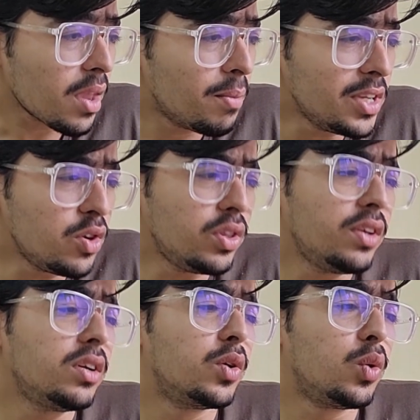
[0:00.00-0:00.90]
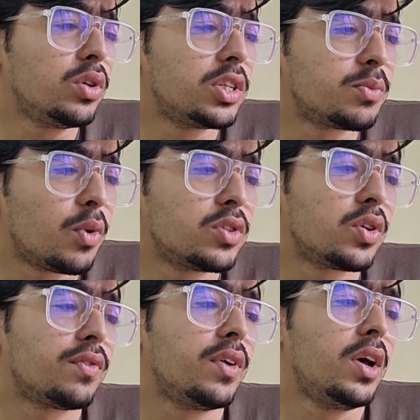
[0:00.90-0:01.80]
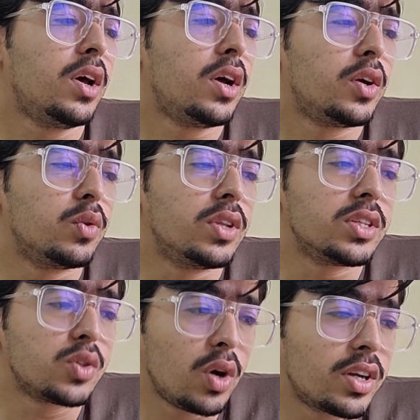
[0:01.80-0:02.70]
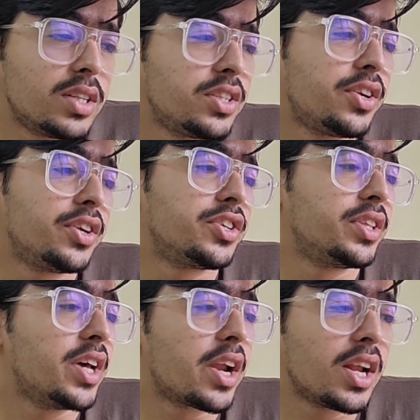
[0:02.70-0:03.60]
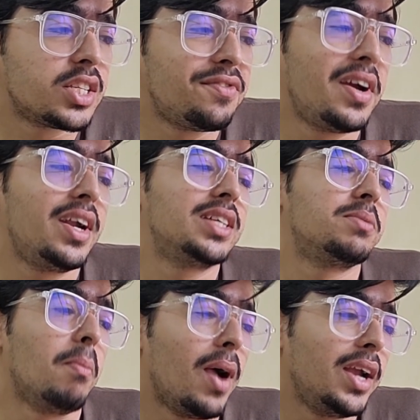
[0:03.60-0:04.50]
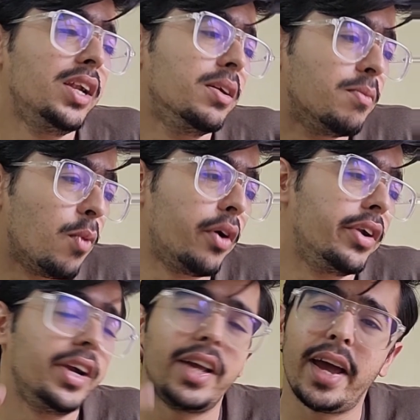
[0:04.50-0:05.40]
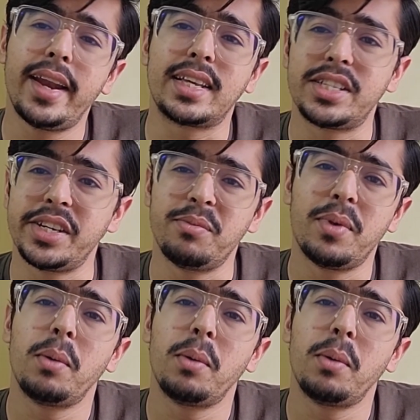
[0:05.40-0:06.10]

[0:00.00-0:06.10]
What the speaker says: Based on the growth response to the salt concentration, they are classified as mild, moderate, and extreme.